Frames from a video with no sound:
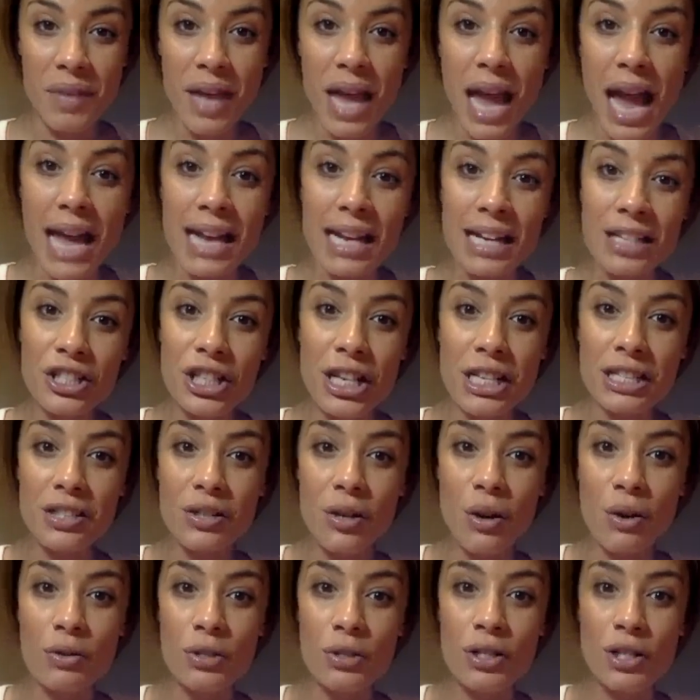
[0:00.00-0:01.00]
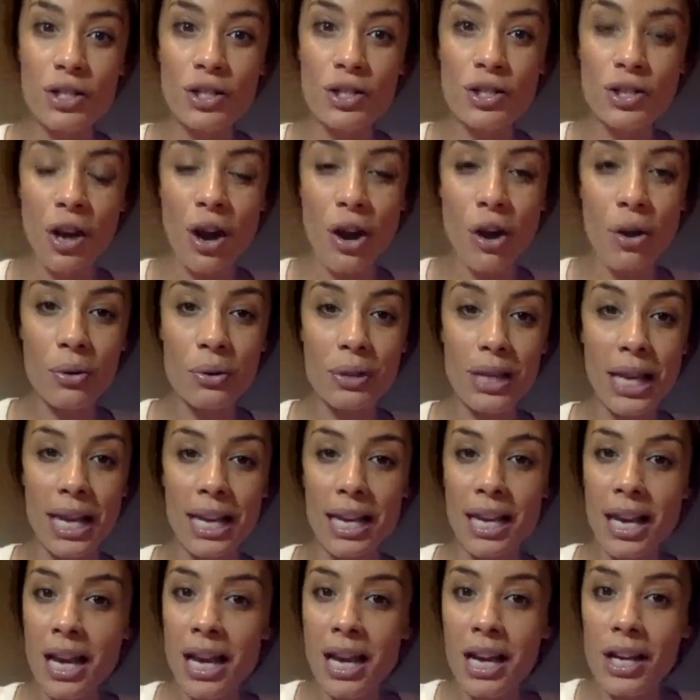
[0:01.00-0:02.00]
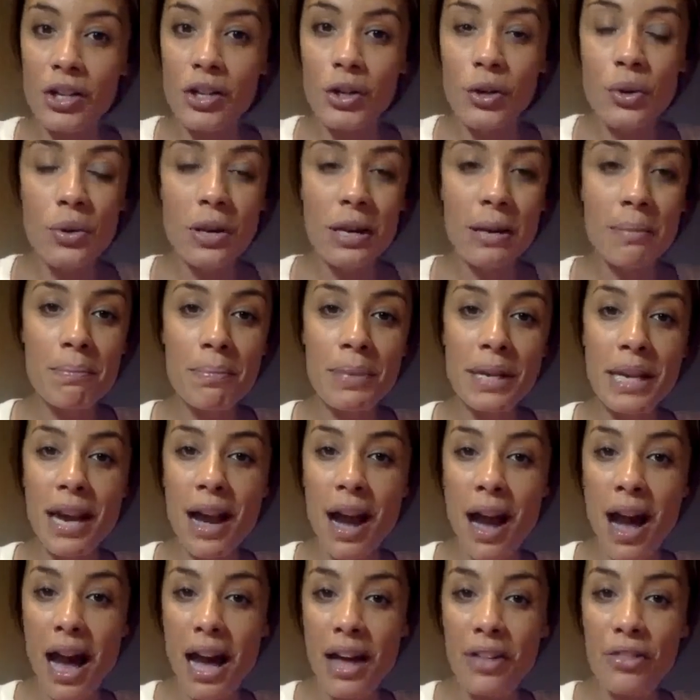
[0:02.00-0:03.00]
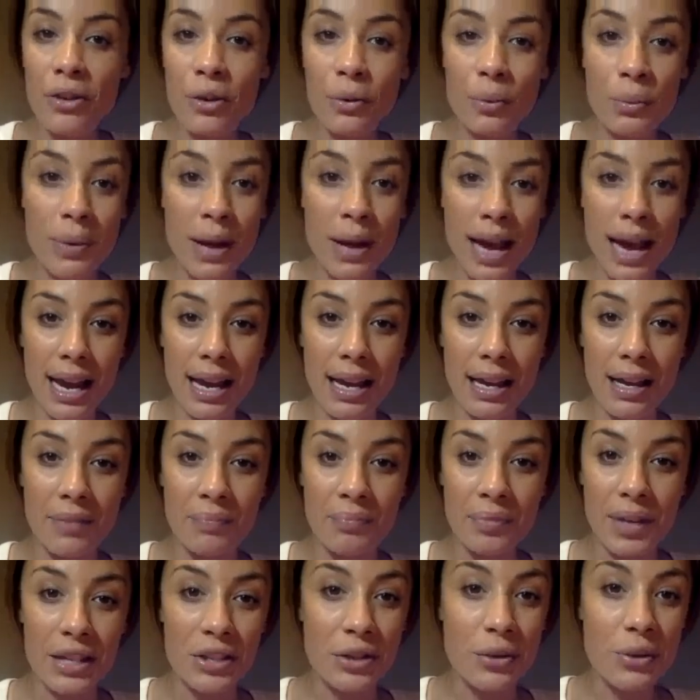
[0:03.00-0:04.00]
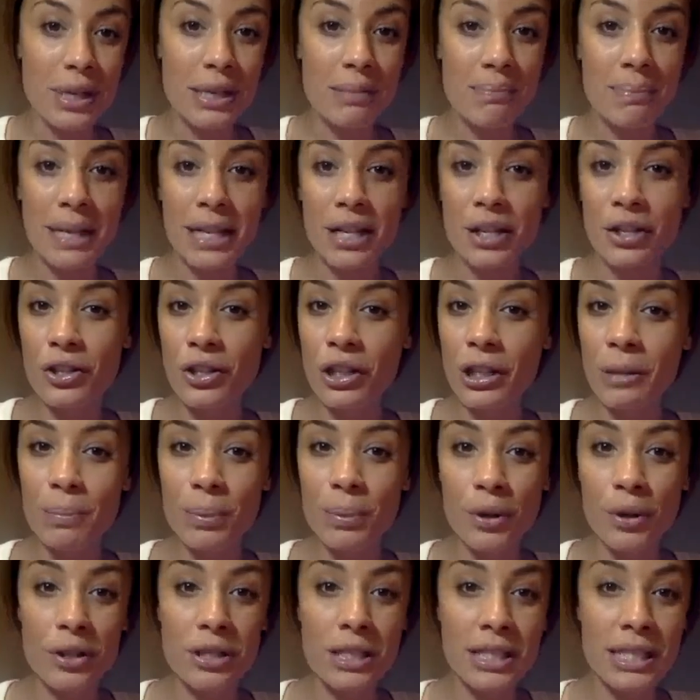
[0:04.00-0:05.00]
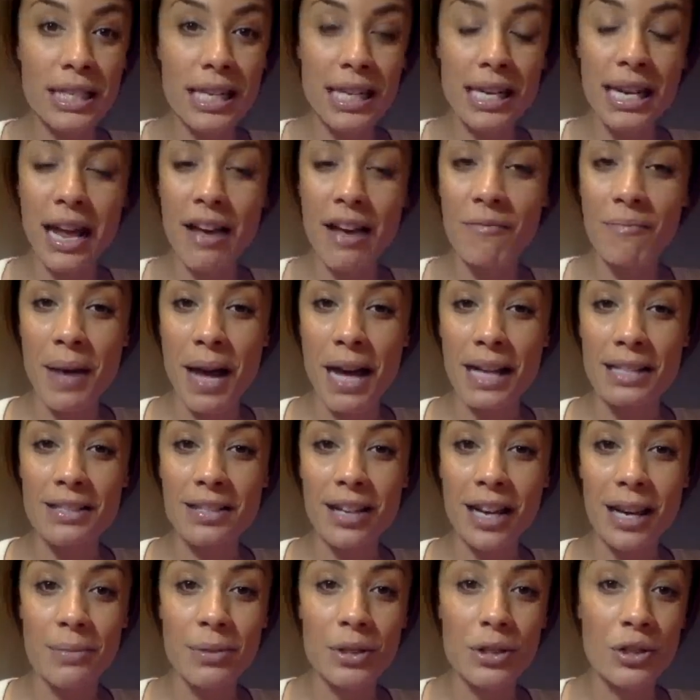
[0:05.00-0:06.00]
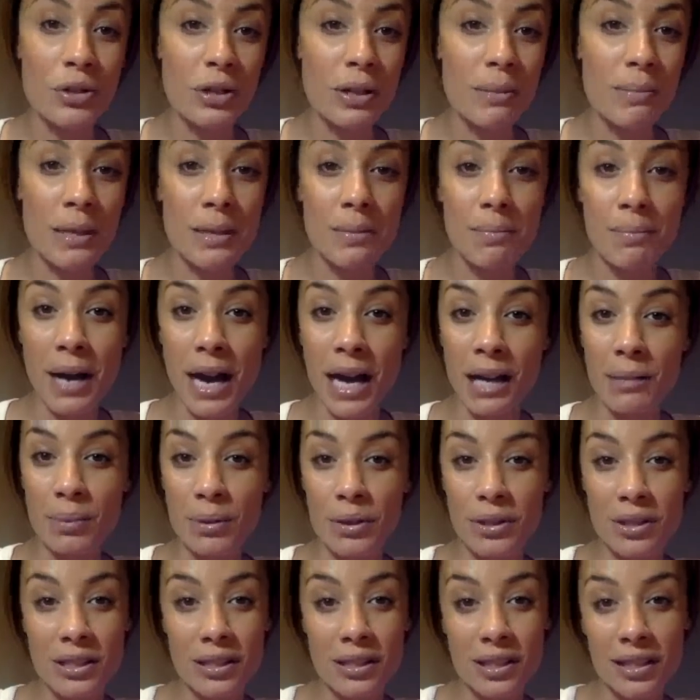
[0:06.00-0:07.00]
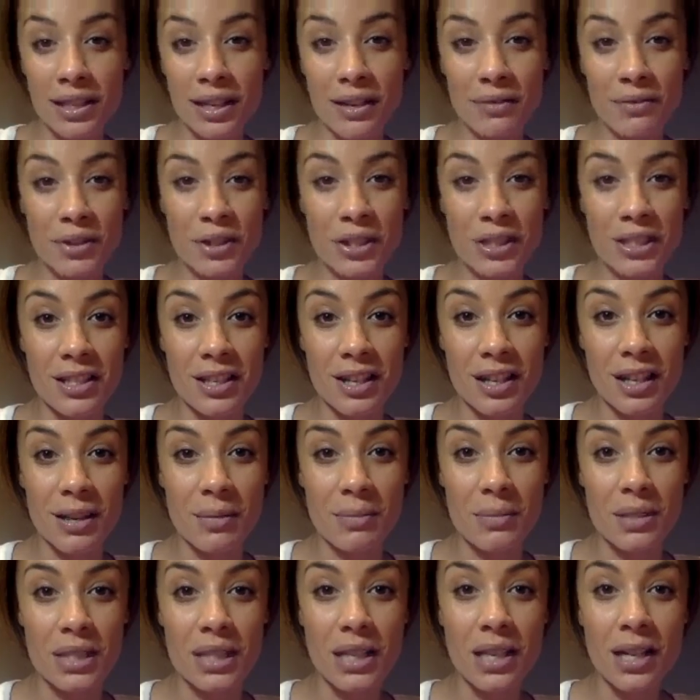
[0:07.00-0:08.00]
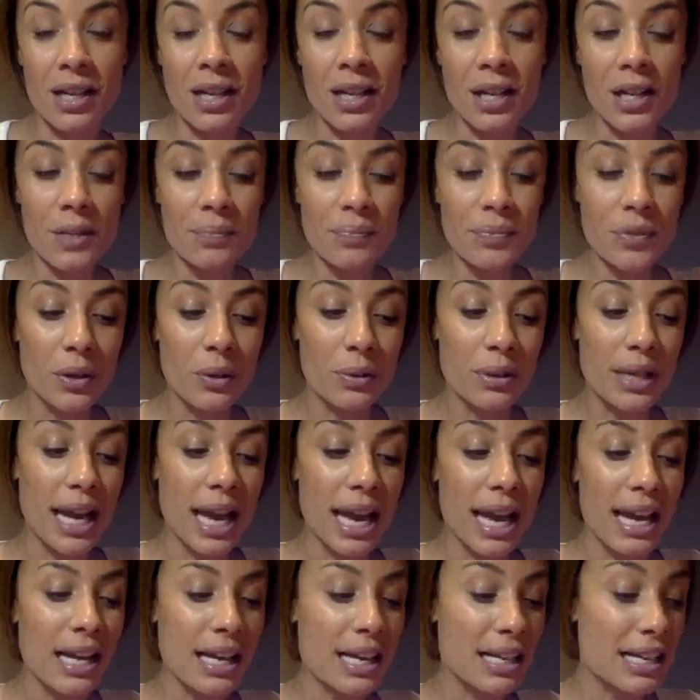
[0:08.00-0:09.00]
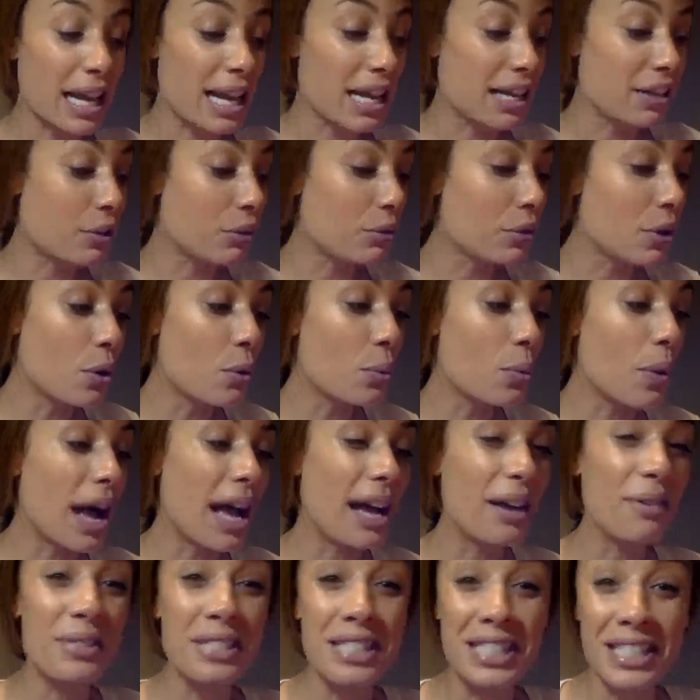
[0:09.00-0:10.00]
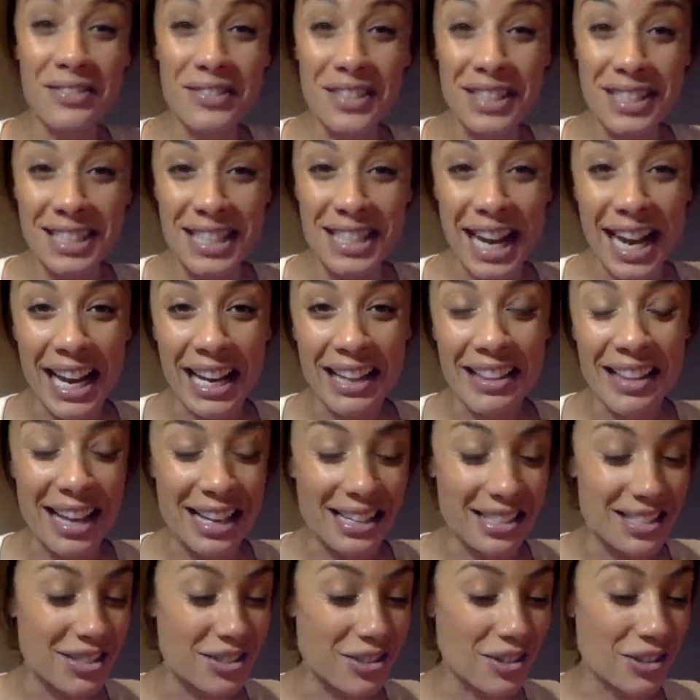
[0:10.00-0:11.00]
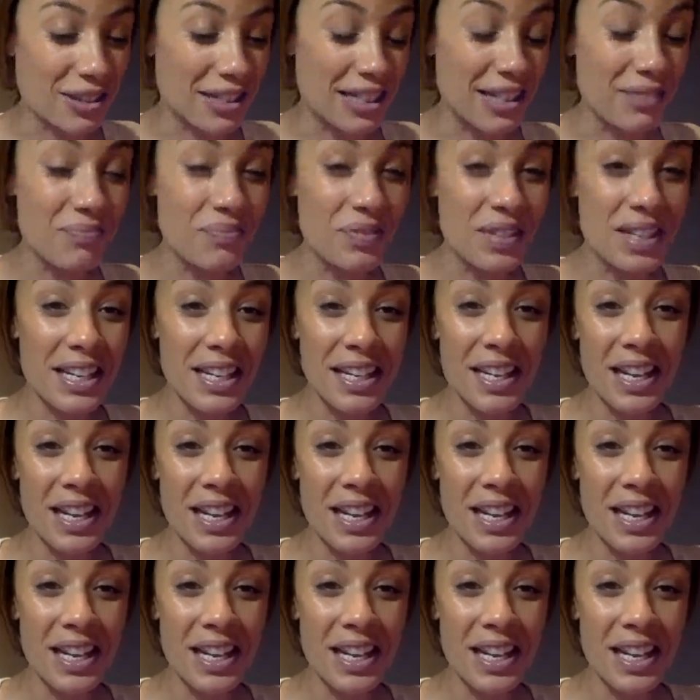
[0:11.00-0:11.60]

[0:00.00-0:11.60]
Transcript: And it just goes to show, like, you can be either way, and you can be a good person and have bad times, and you can be a bad person and have good times. Okay. And I don't know why I was even saying that story.